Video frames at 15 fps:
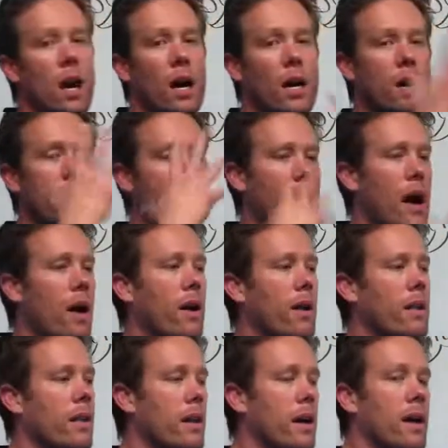talk
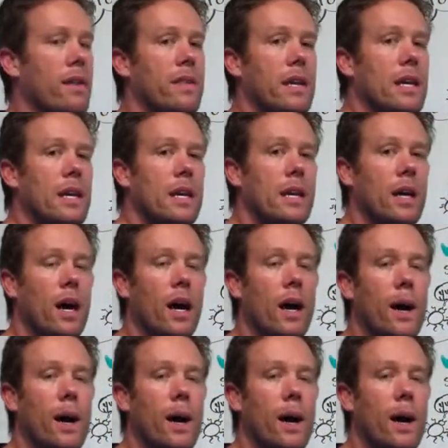about the